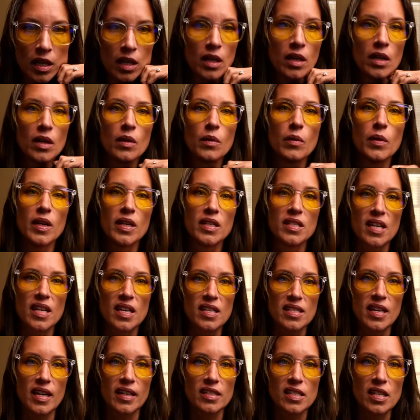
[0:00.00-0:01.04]
We
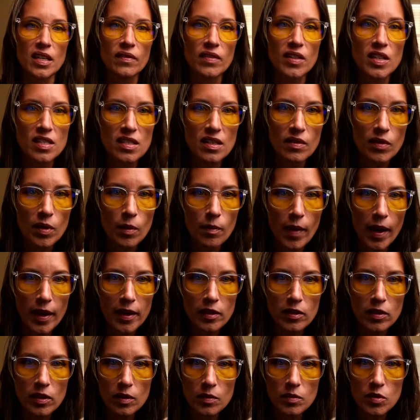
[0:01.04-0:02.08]
assess activities of your
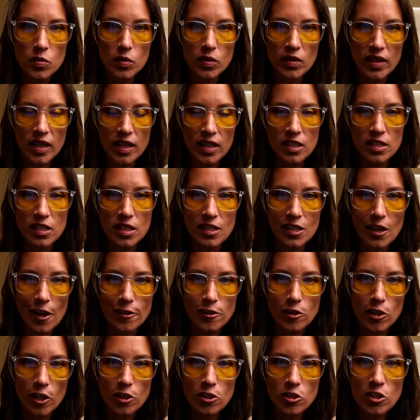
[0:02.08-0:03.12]
microbes related to
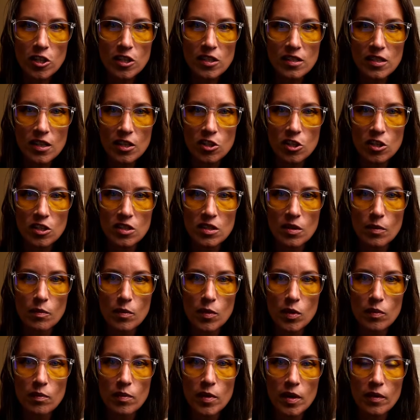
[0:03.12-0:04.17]
digestion, such as the
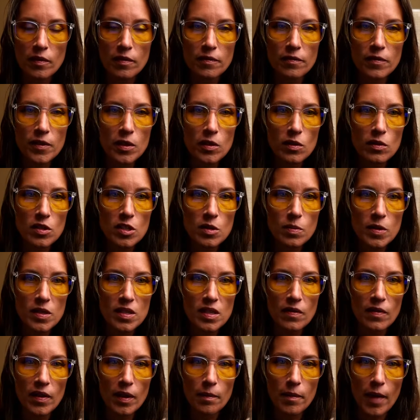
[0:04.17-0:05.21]
movement of food,
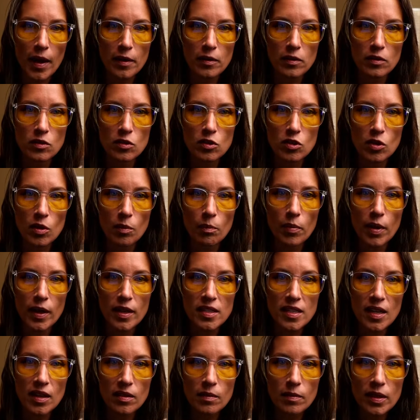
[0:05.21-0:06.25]
specific macronutrient
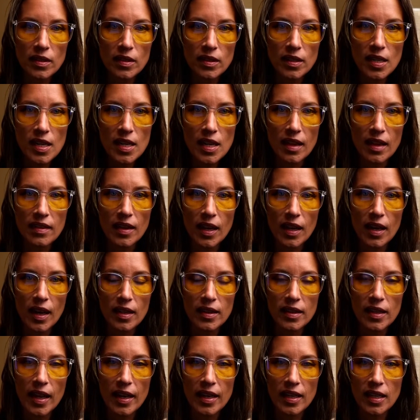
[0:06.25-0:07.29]
breakdown ability, and the
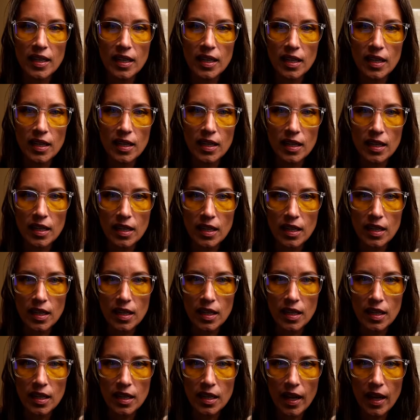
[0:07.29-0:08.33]
gut lining
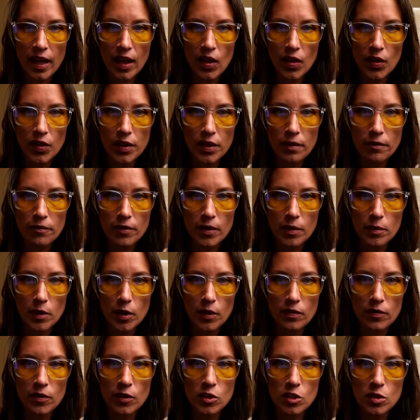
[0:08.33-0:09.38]
health from
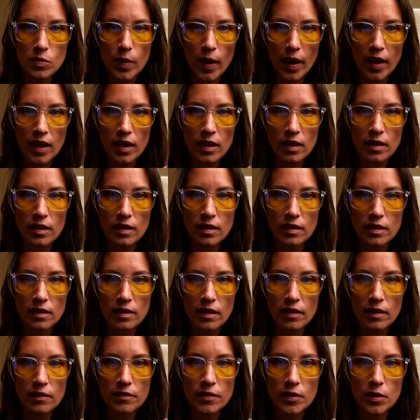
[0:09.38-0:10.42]
your first bite
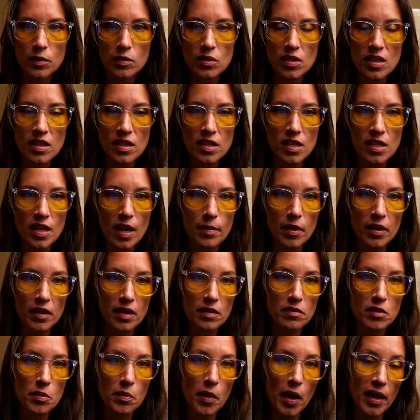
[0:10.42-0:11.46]
of food to the time it
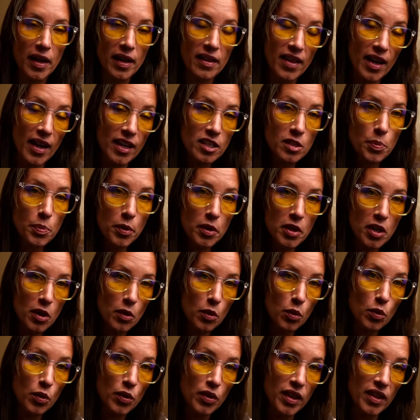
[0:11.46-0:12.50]
leaves your body. That's pretty
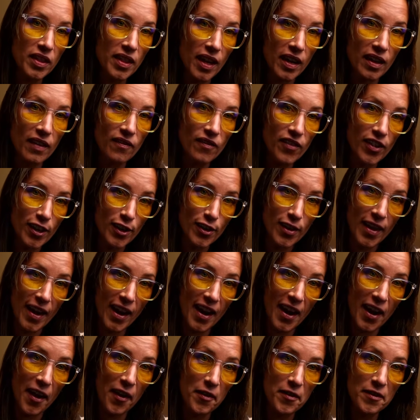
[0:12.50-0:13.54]
cool that they can figure that out.